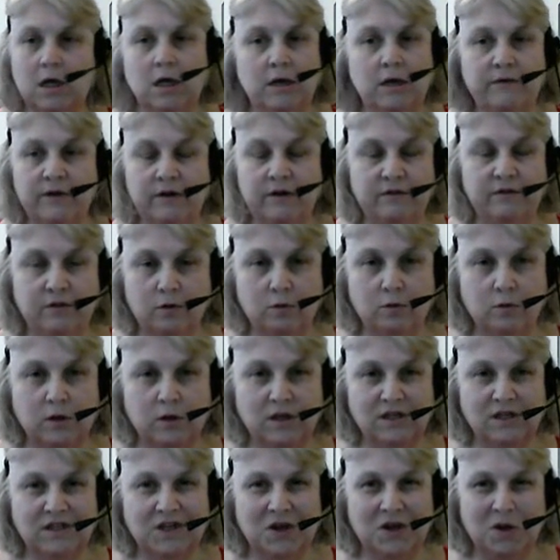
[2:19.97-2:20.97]
Even if you're a
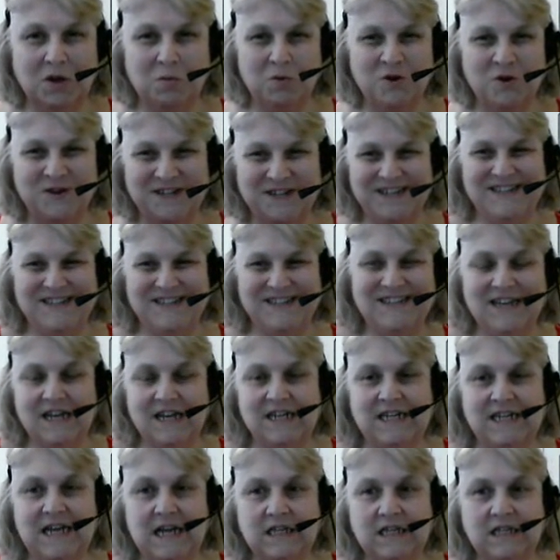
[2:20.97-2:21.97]
really skinny person,
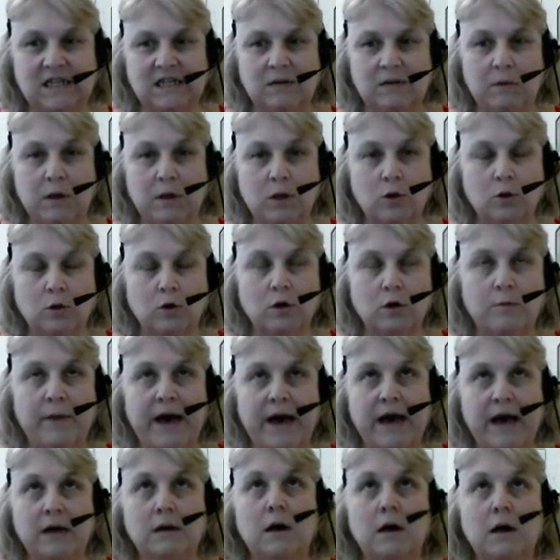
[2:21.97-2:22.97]
it tends to make you look
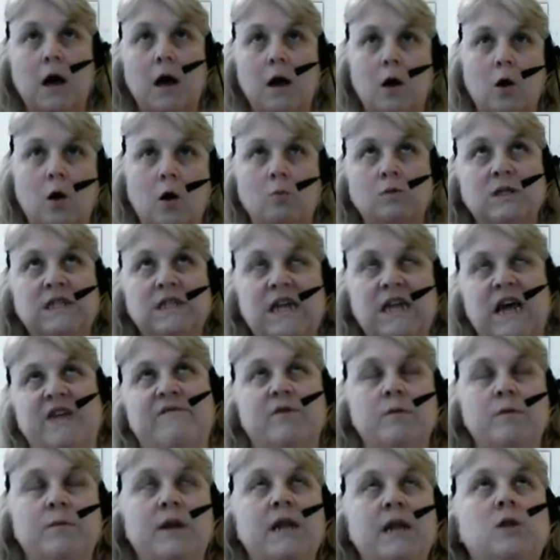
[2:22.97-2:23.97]
bad. Almost
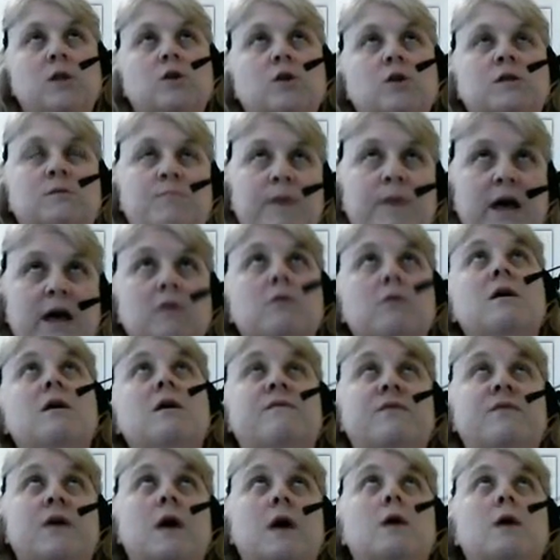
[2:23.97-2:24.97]
everybody looks better
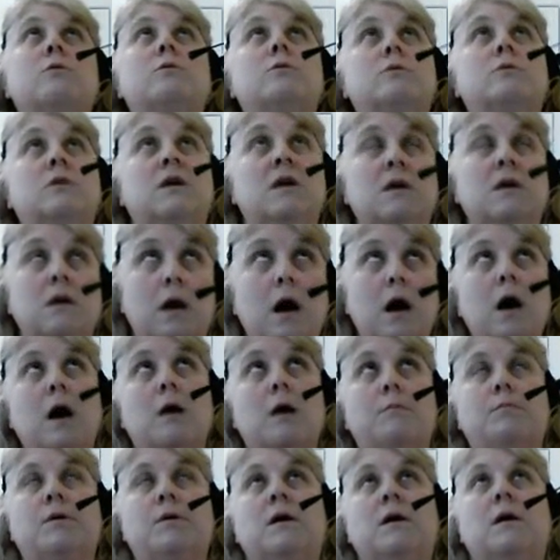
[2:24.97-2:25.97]
if they are looking
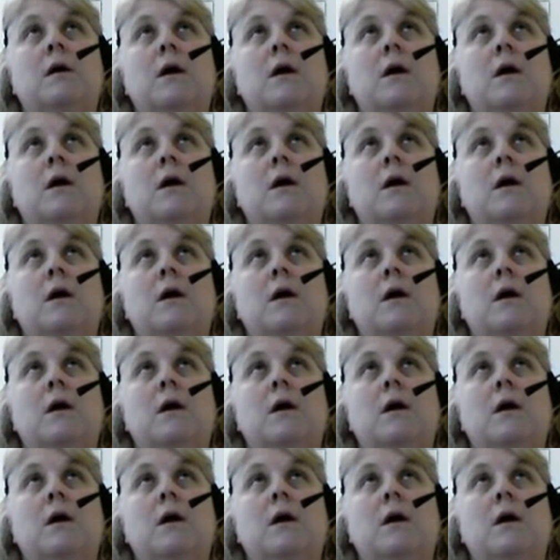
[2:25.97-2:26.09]
up.